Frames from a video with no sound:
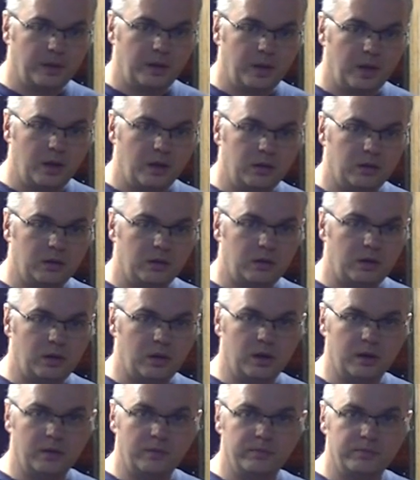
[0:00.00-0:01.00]
I'm
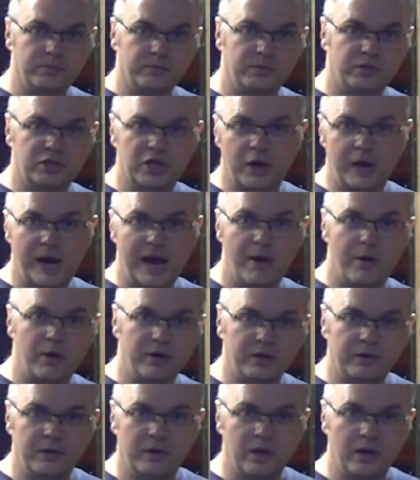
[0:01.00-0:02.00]
going to show you how I
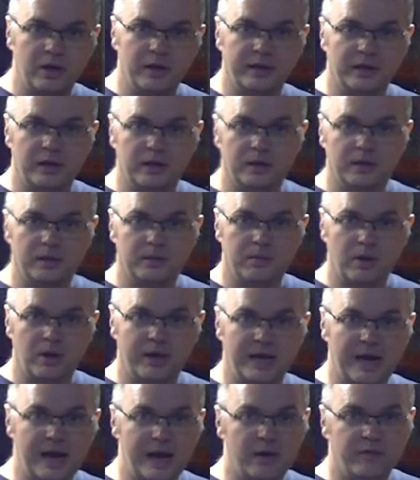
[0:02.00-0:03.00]
do it on the
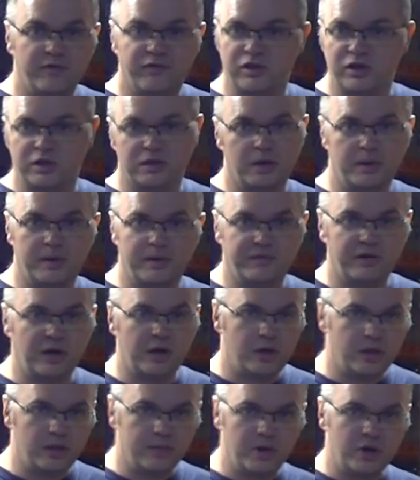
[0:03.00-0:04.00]
Mondeo. First time I've done
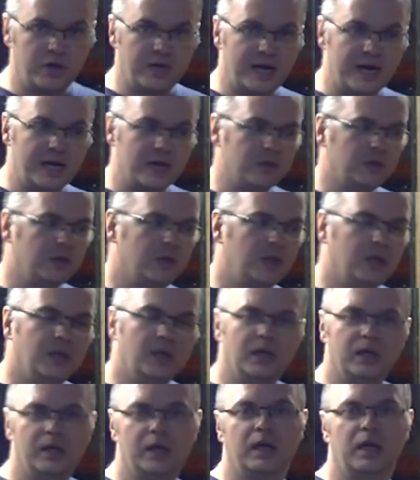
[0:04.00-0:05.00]
it on the Mondeo,
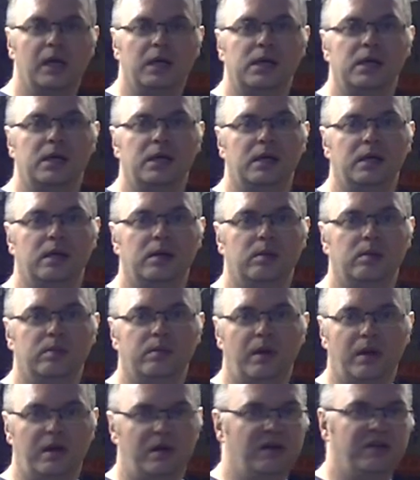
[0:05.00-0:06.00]

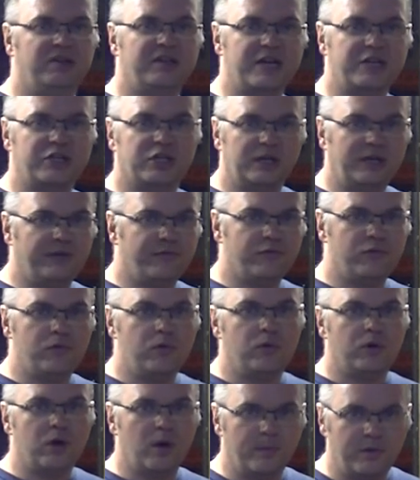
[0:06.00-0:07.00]
but essentially for
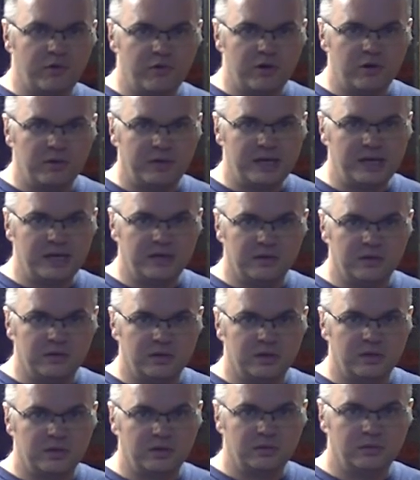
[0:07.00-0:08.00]
all common rail
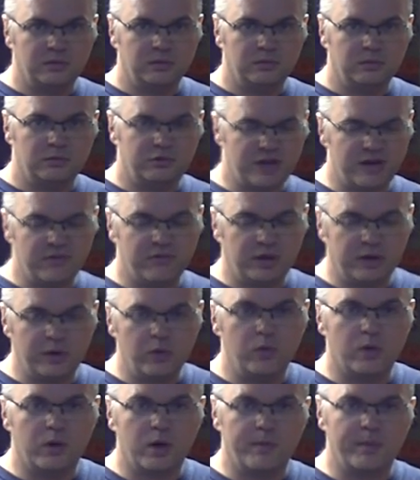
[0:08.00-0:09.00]
diesels, generally
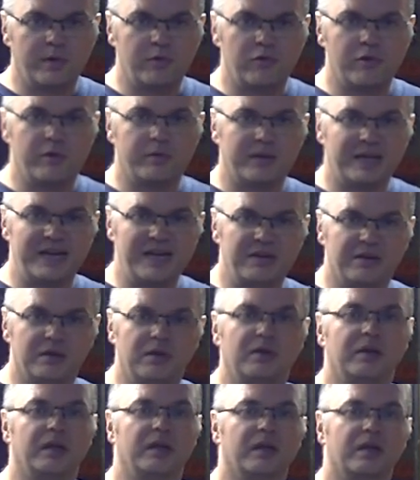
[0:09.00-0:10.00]
all common rail
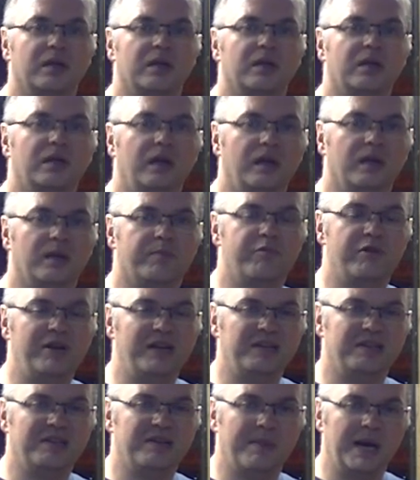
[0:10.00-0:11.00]
diesels, it's pretty
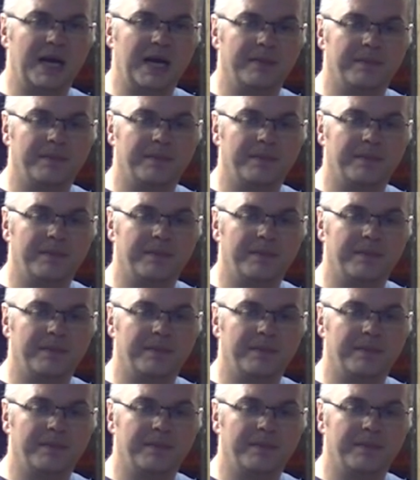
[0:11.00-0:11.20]
similar.